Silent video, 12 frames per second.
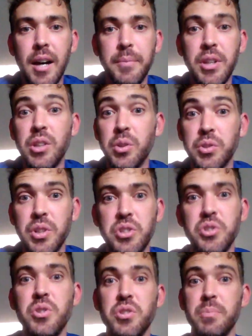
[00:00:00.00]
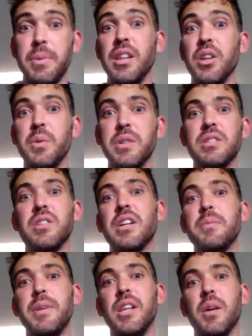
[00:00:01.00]
You can also just use a pillow and slide
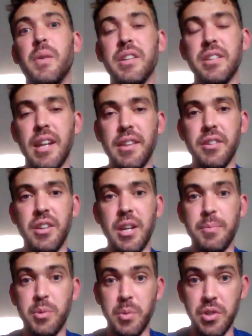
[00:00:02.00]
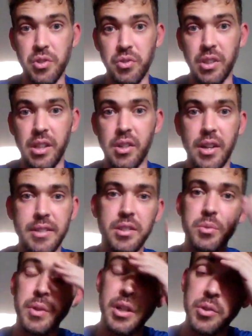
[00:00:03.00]
a pillow underneath her hips, which is really nice
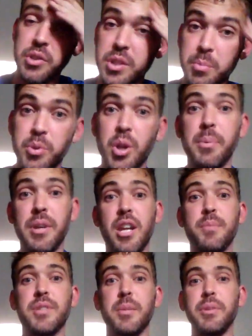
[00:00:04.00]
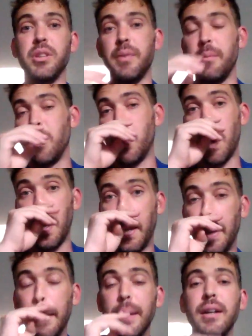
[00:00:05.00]
as well, just to prop her hips up a little bit more.
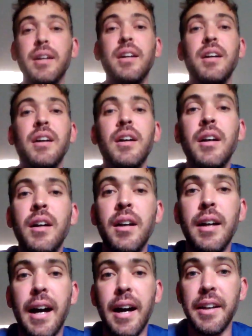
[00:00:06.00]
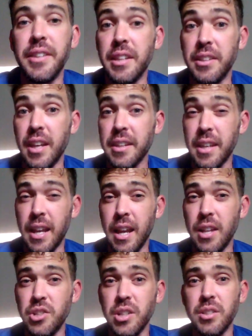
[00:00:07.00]
And then the other
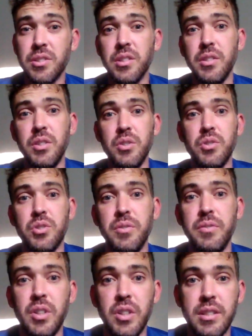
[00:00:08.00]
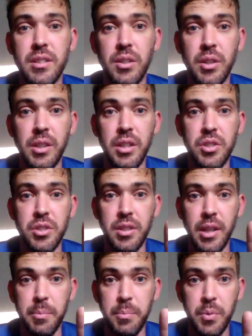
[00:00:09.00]
hand you can sort of use to very slowly just
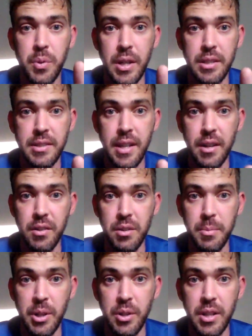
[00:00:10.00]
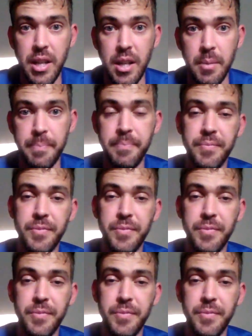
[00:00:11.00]
like press down on the perineum,